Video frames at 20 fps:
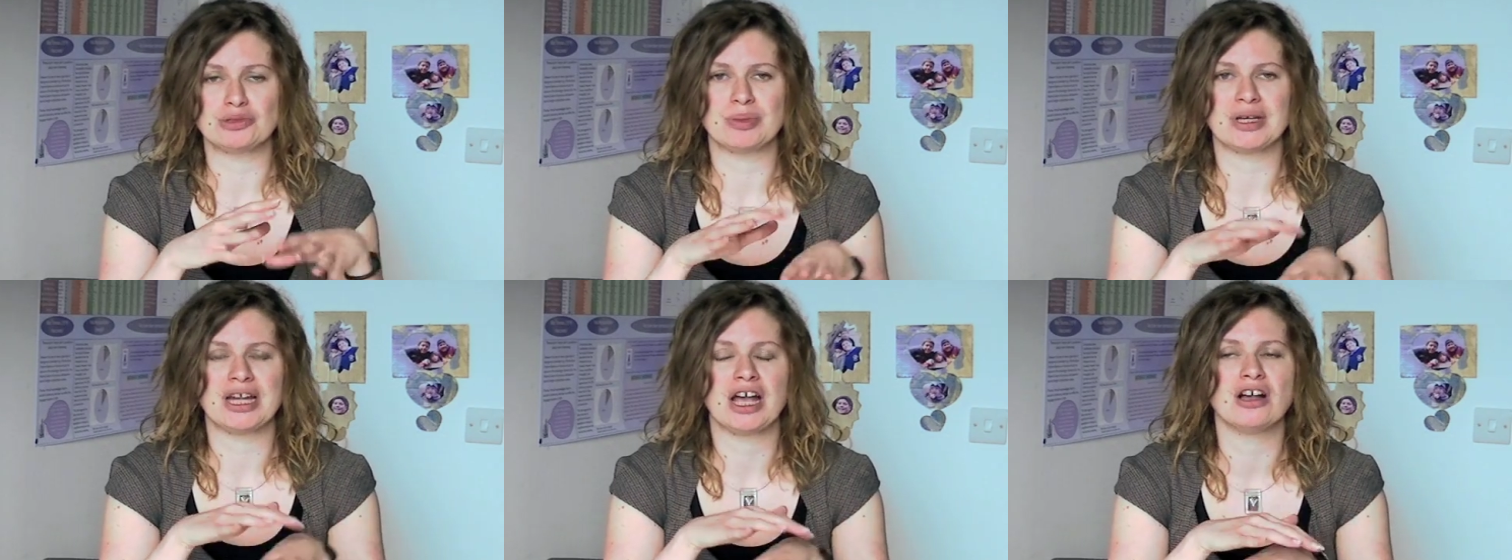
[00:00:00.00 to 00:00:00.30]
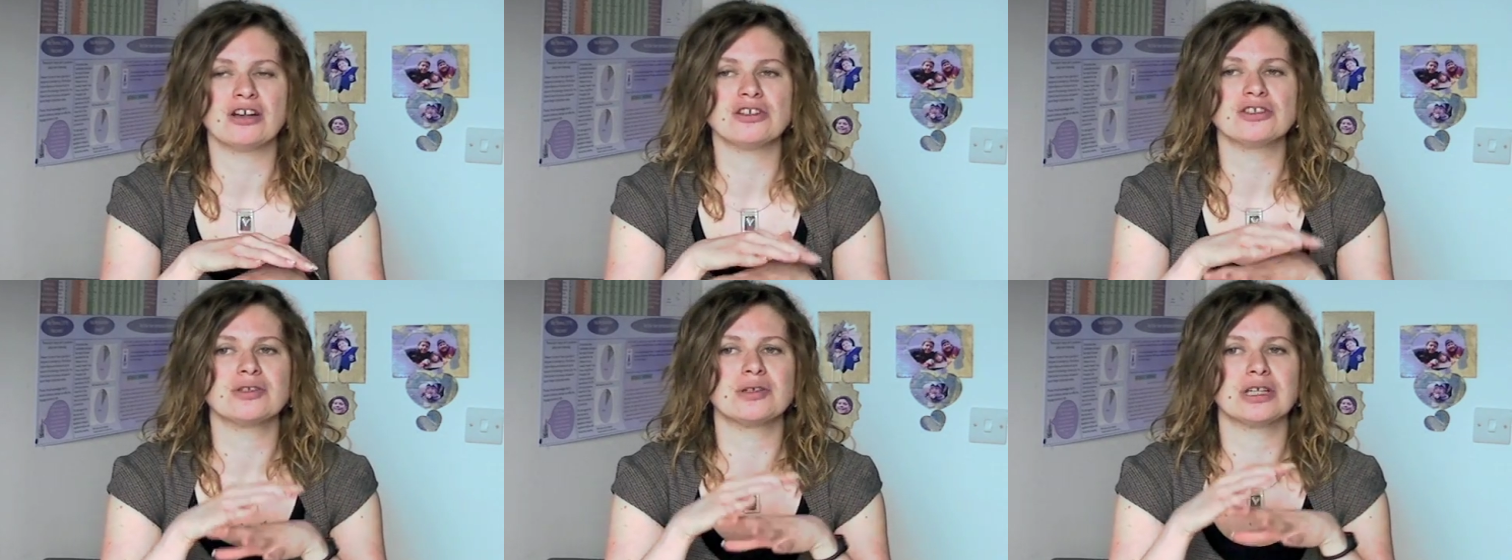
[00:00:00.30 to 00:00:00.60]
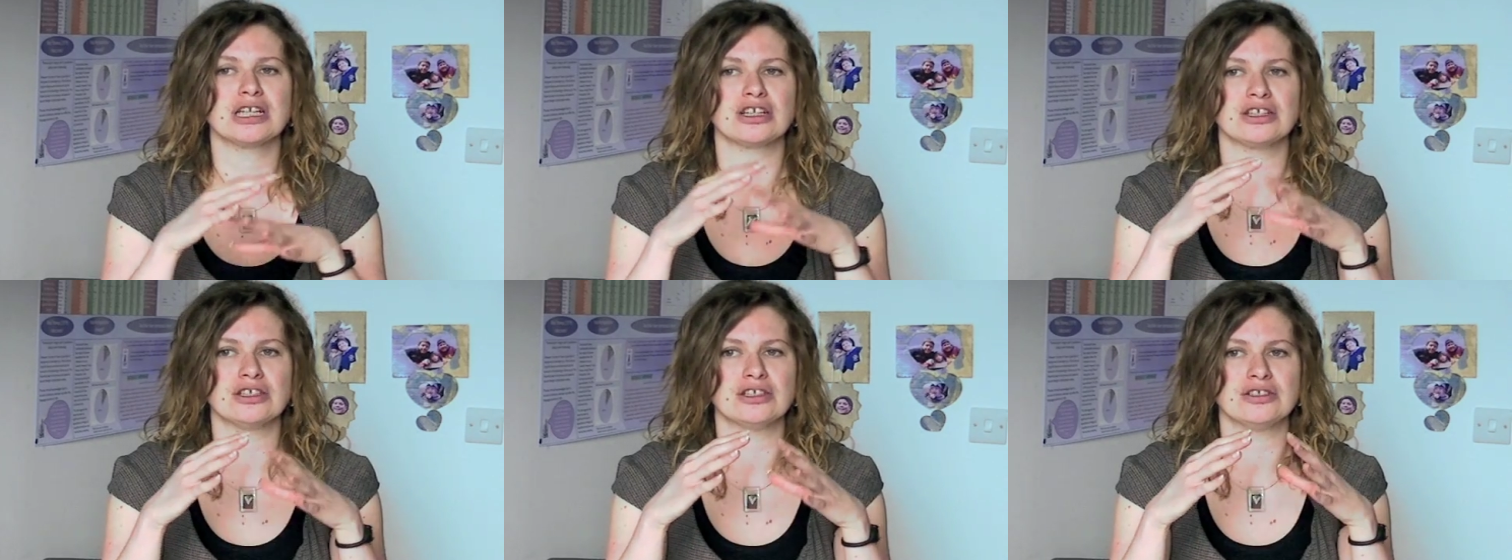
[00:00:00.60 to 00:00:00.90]
but it also
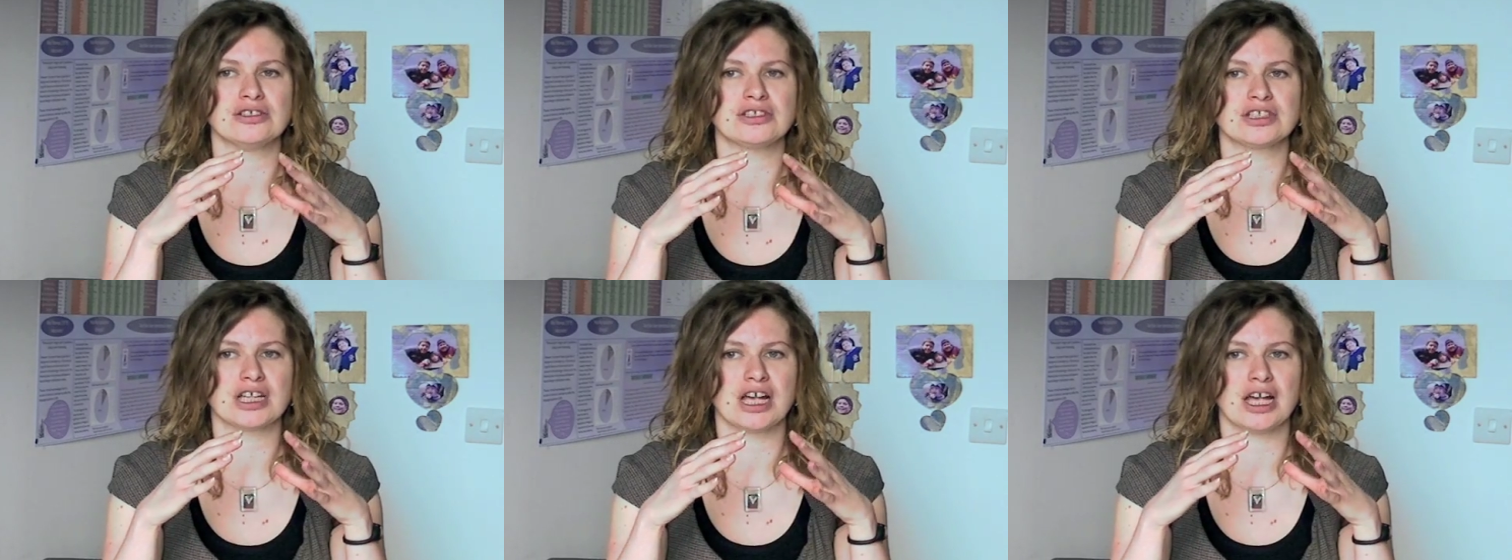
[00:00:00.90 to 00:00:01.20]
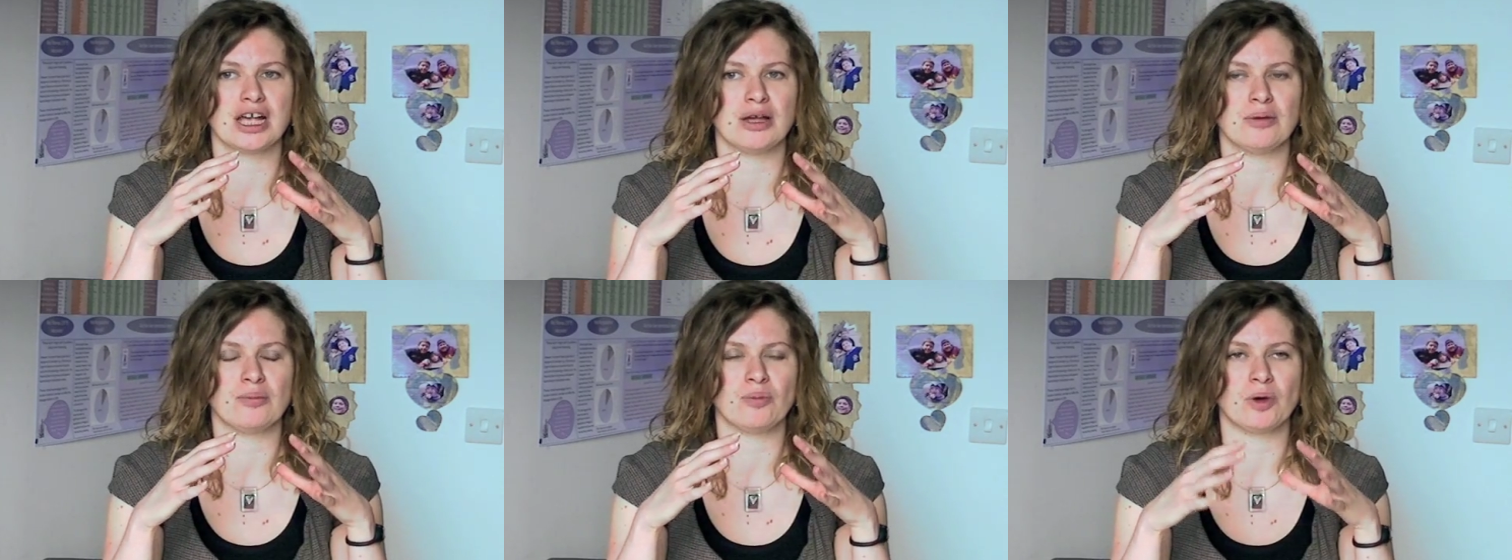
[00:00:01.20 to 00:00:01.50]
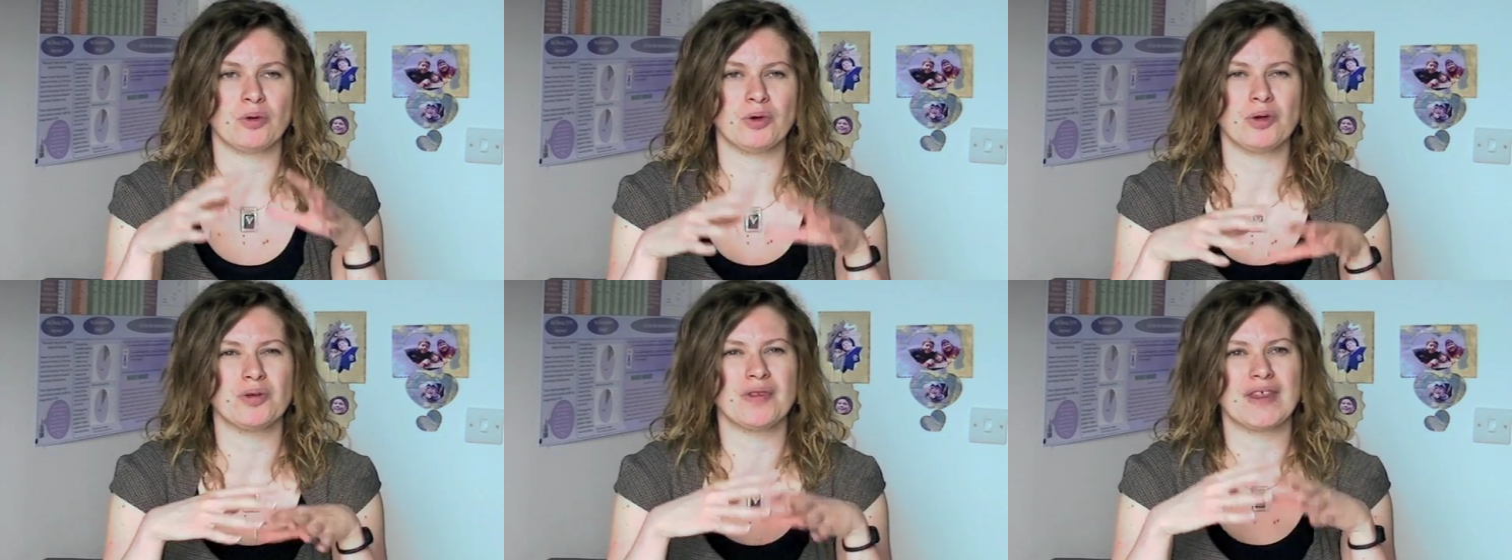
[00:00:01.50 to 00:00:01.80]
includes
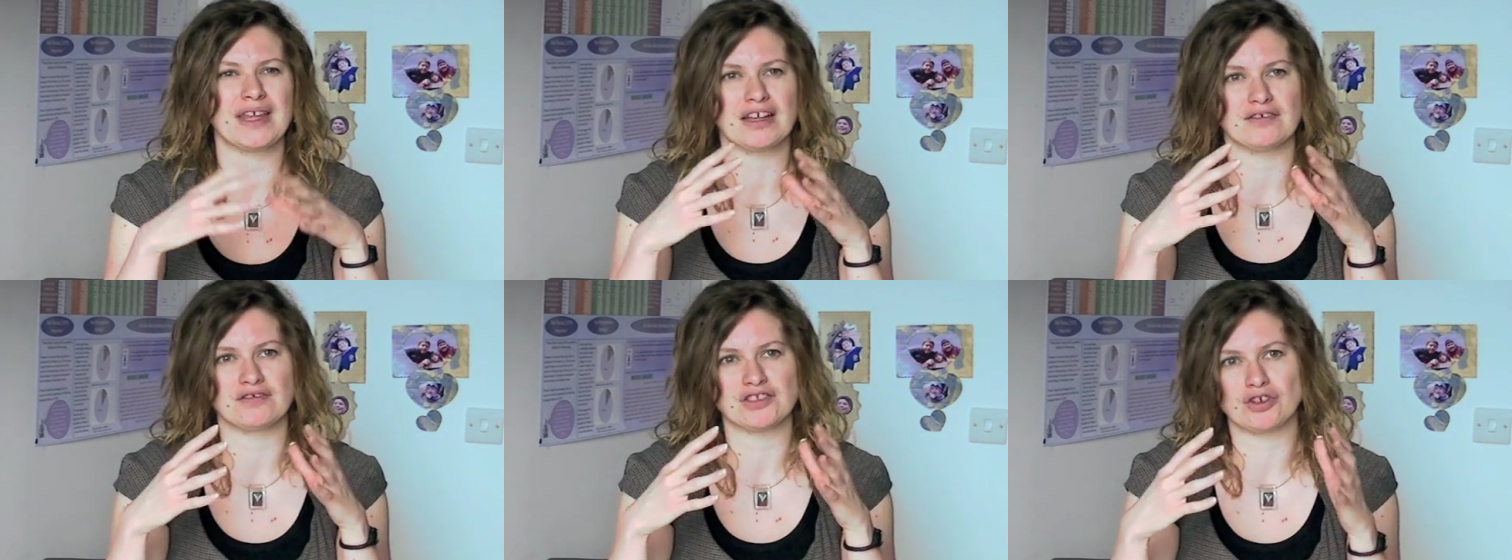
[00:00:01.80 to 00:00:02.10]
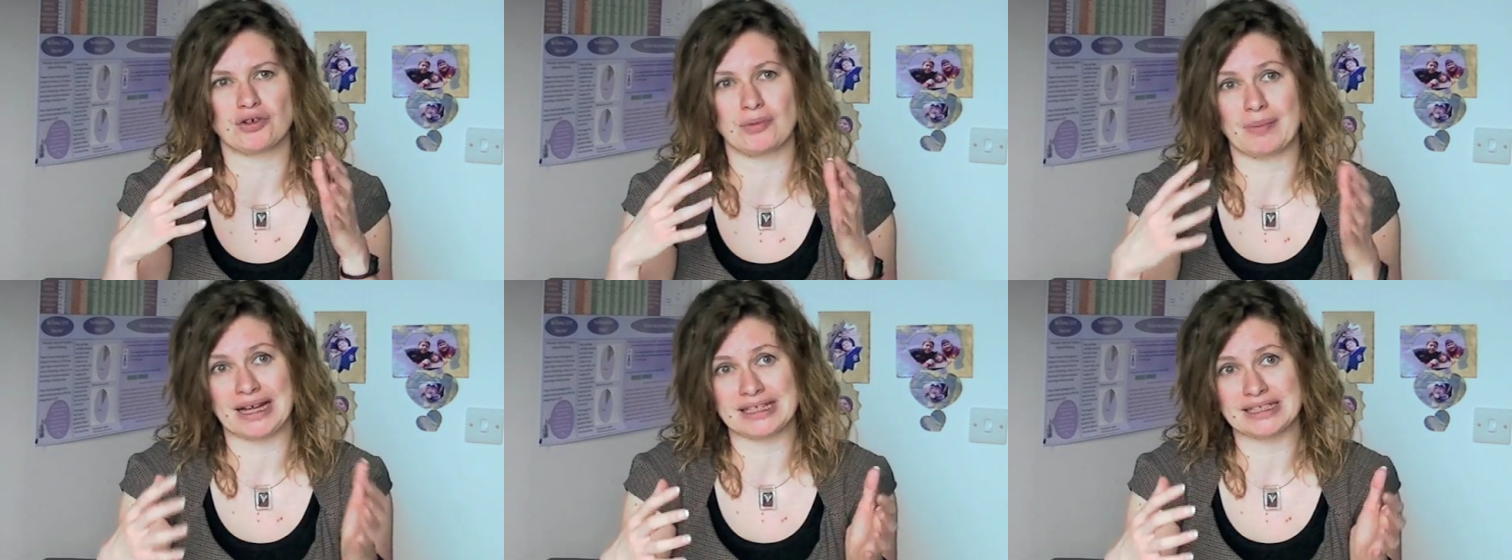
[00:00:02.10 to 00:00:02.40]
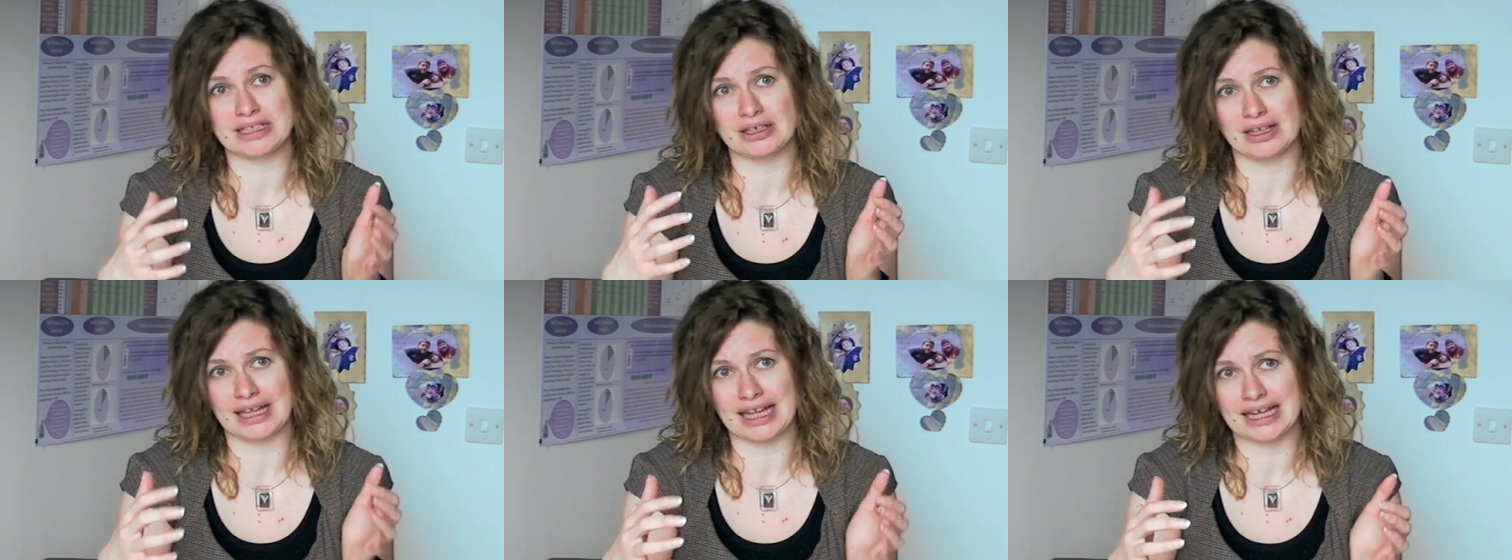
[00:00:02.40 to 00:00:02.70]
what we would think of as grammatical